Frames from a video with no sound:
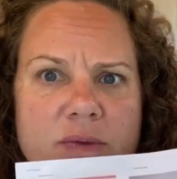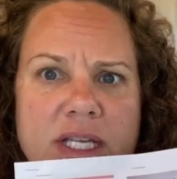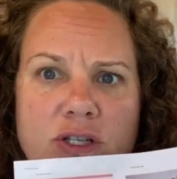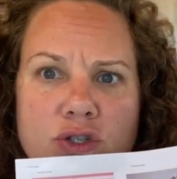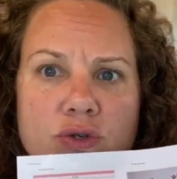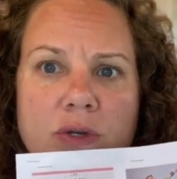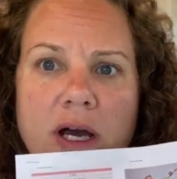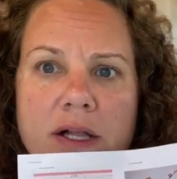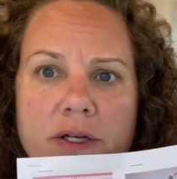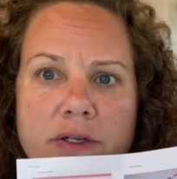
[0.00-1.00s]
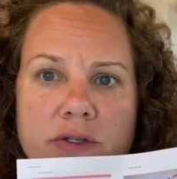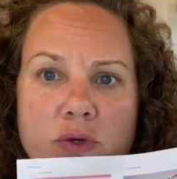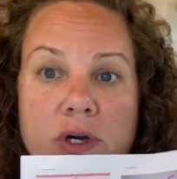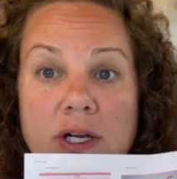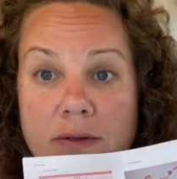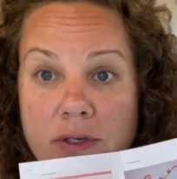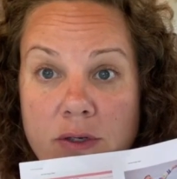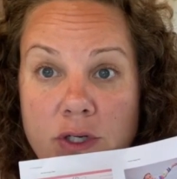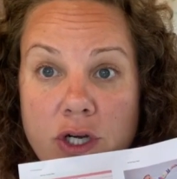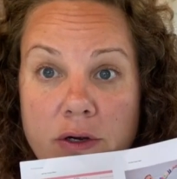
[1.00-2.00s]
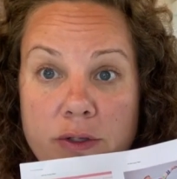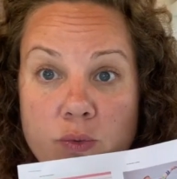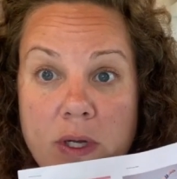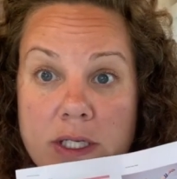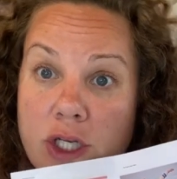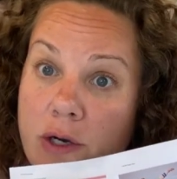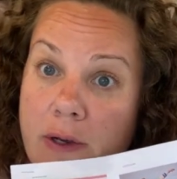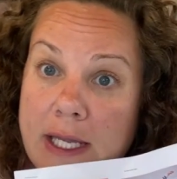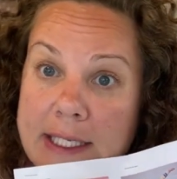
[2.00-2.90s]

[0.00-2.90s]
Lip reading: It was like $2, or in euros, 1.86 euro.